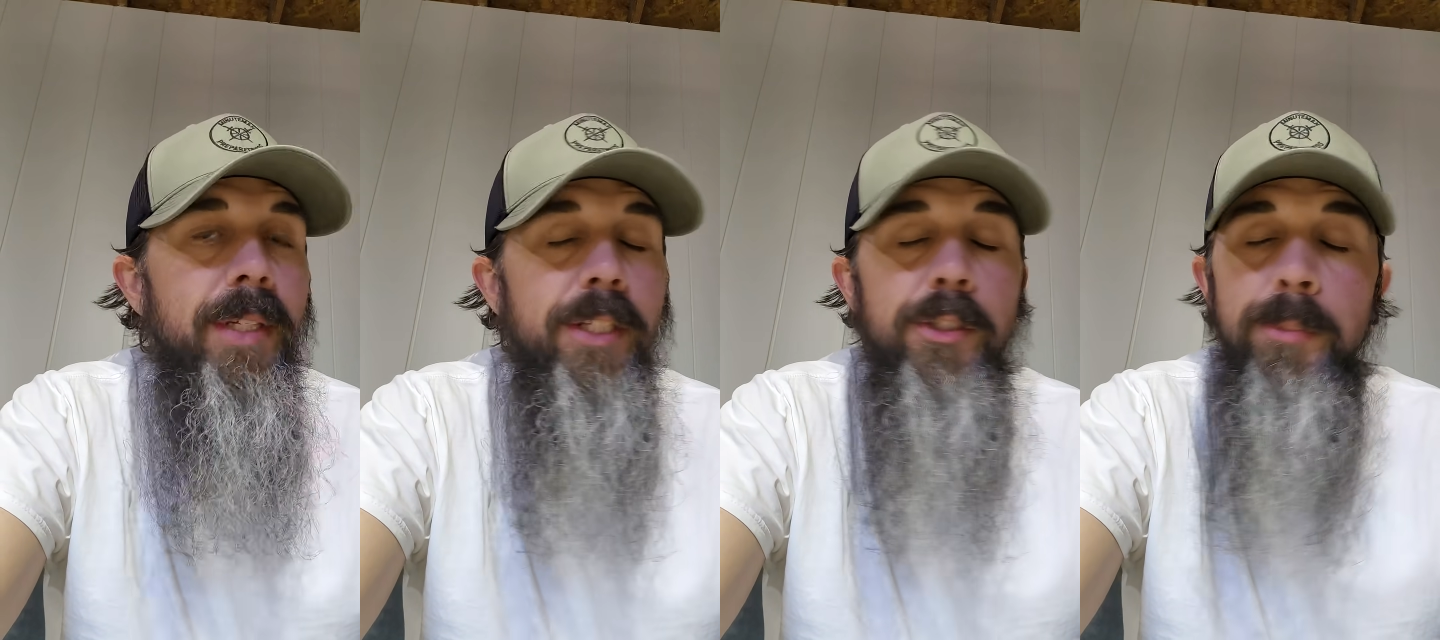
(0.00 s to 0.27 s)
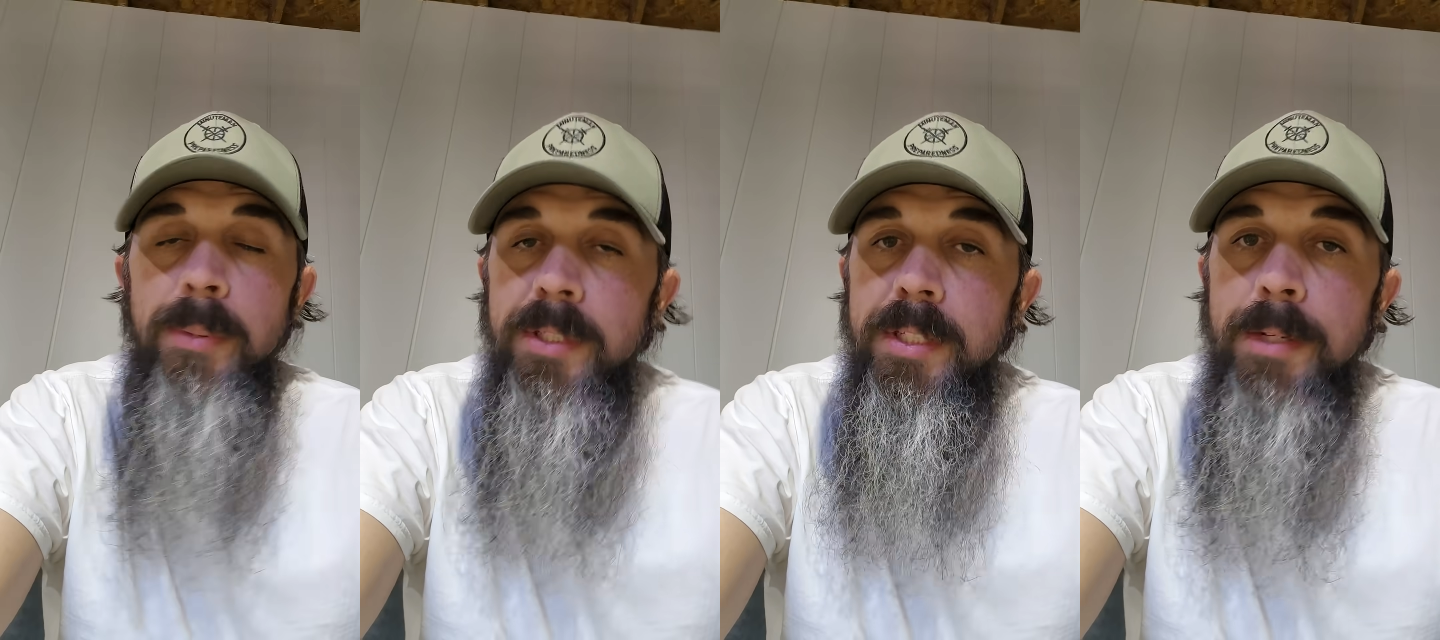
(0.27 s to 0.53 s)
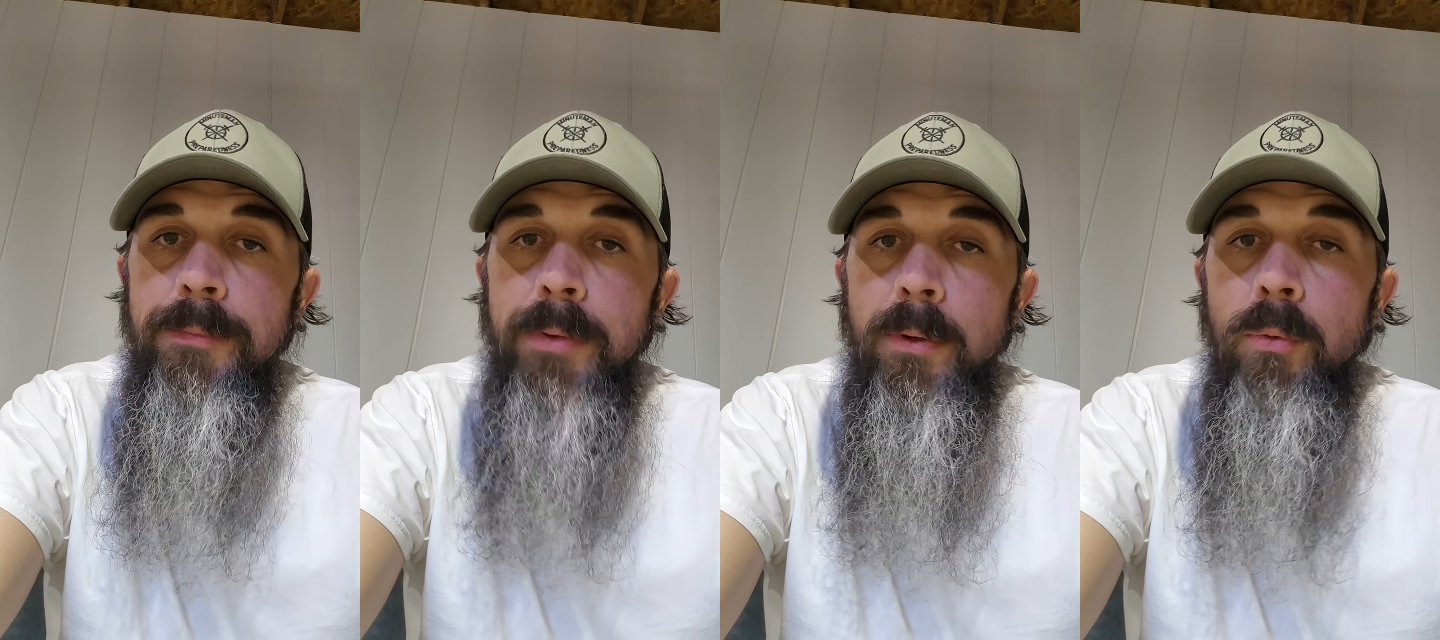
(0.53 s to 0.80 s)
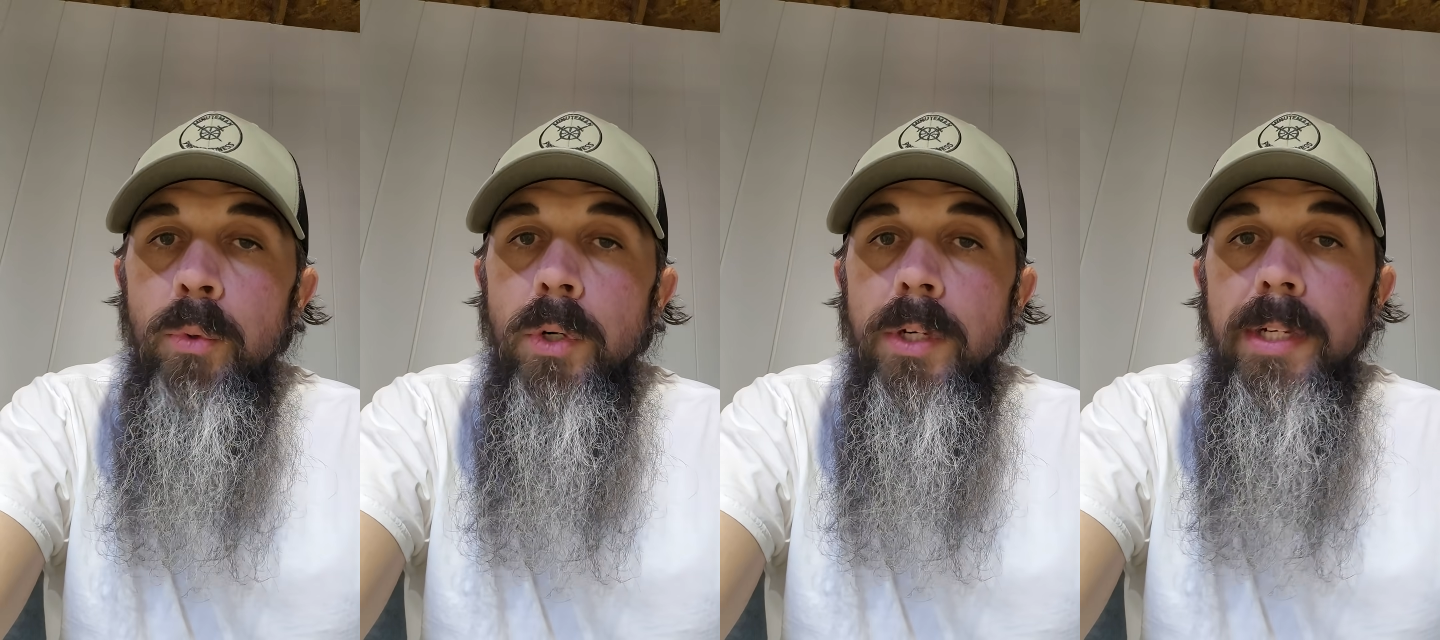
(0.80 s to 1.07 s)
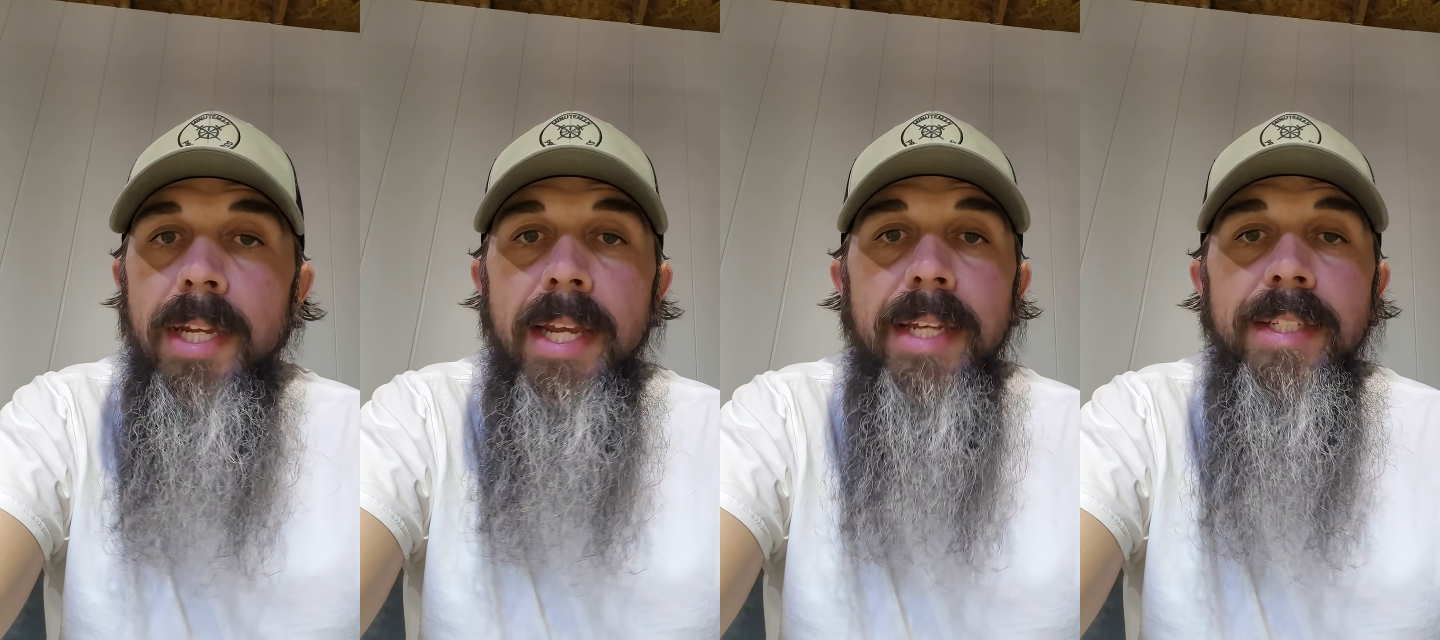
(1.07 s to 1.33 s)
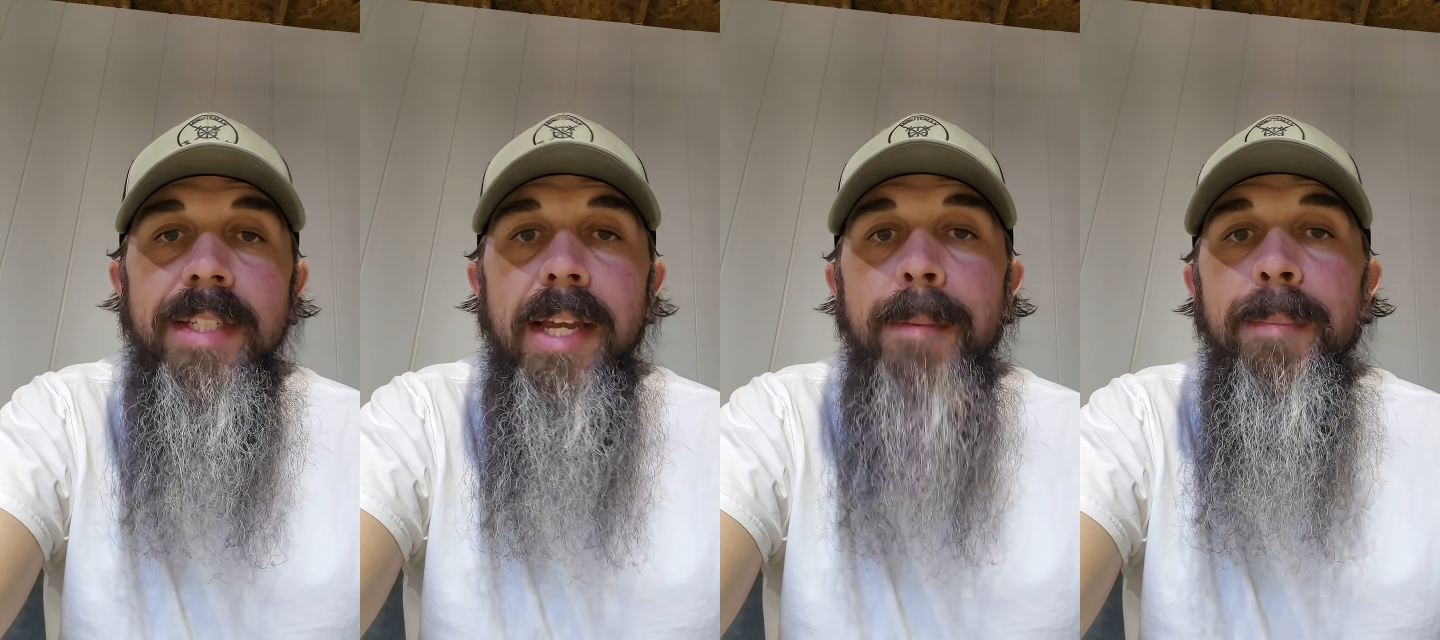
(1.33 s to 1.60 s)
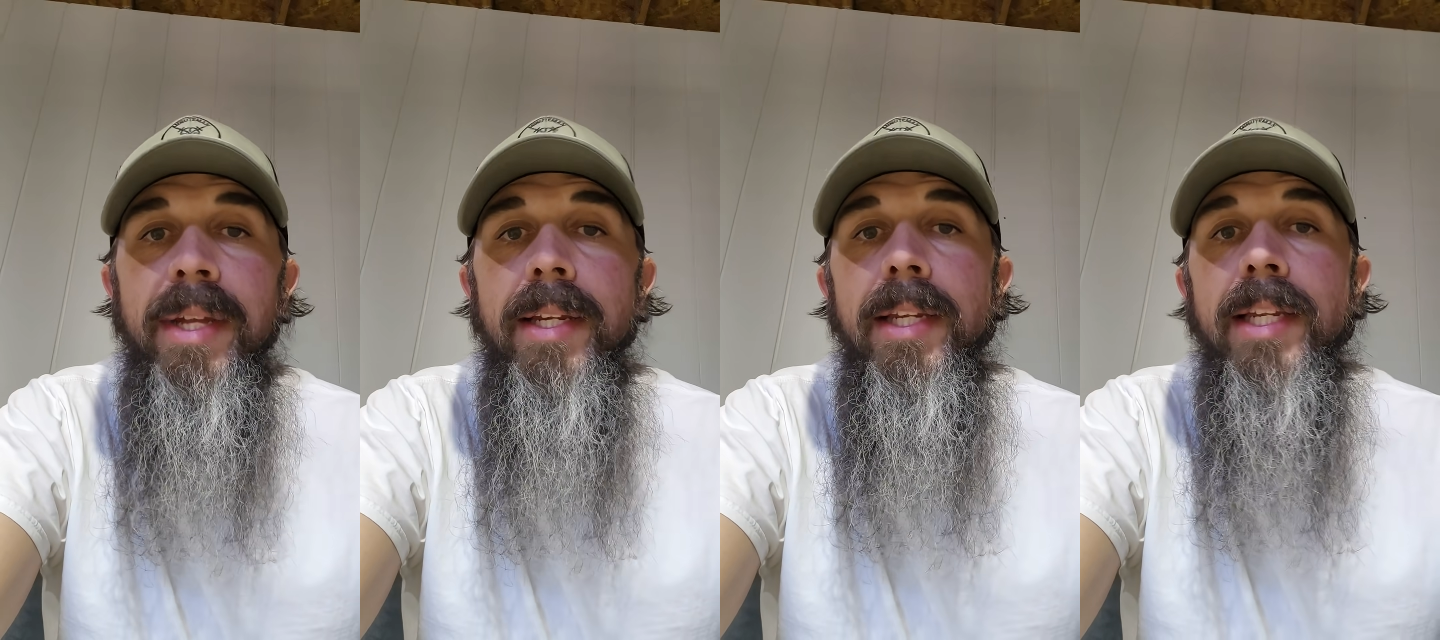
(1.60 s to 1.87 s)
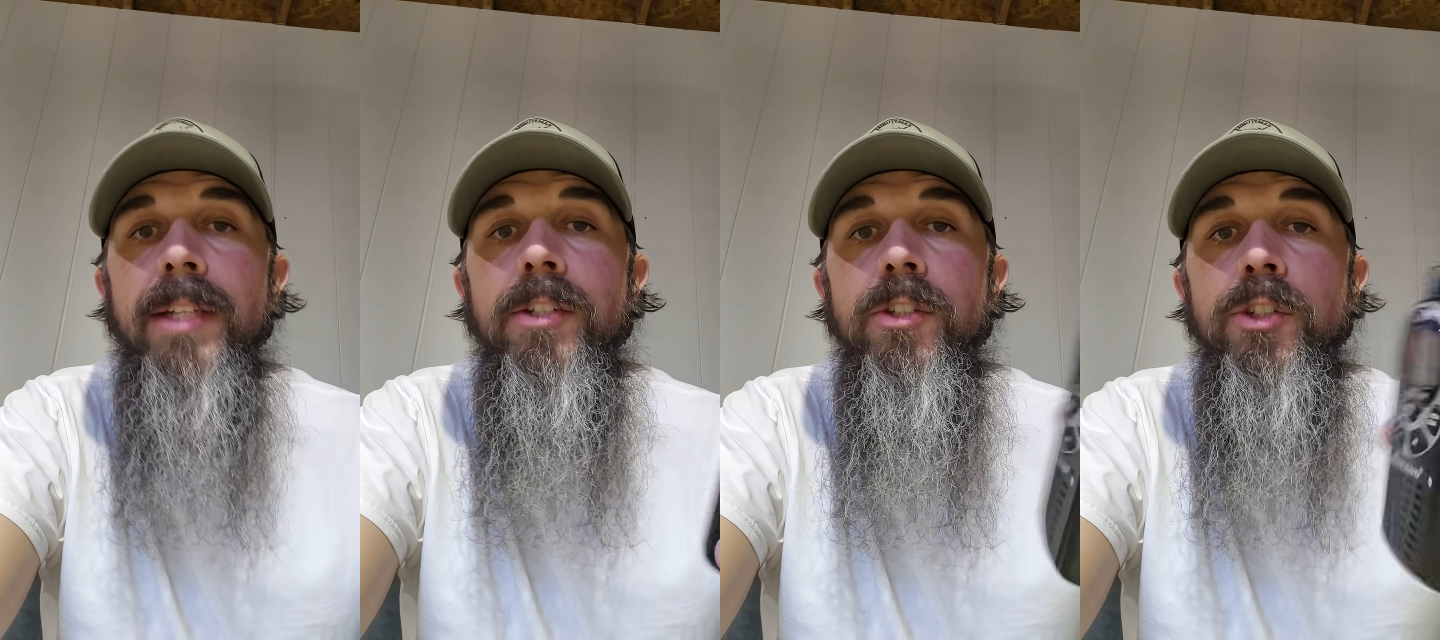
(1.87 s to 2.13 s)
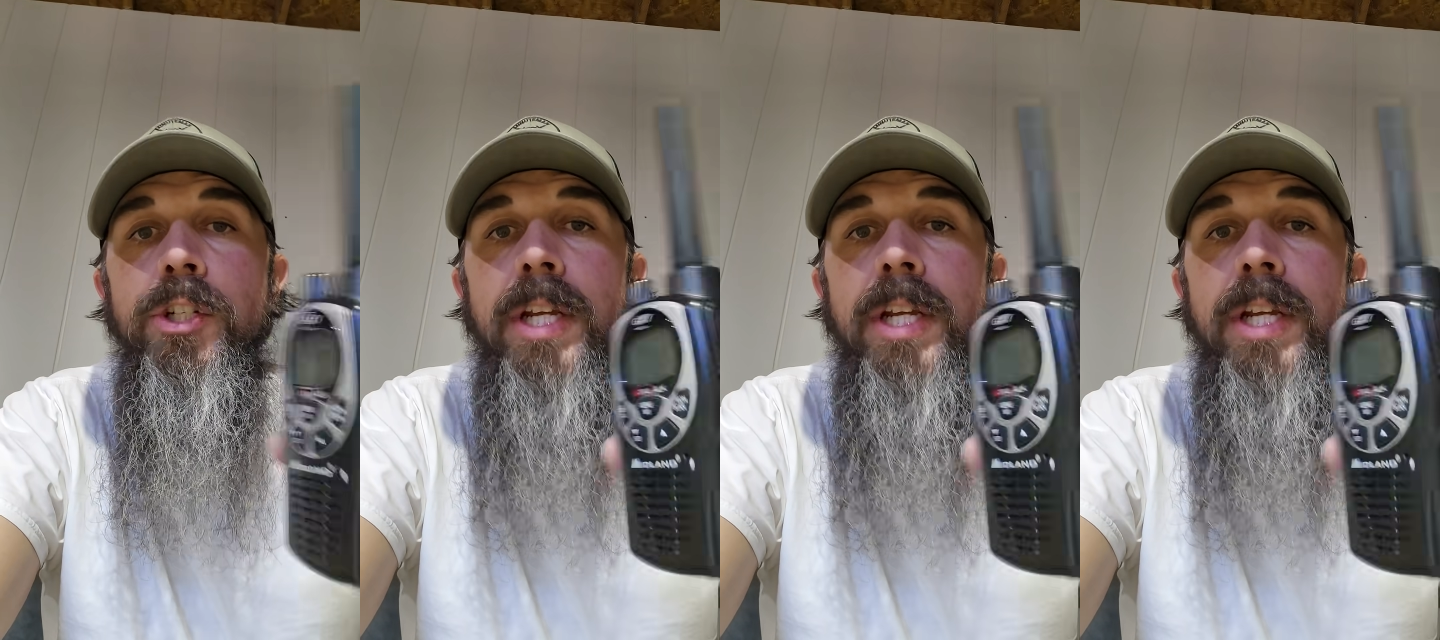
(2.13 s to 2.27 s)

This specific one is a Midland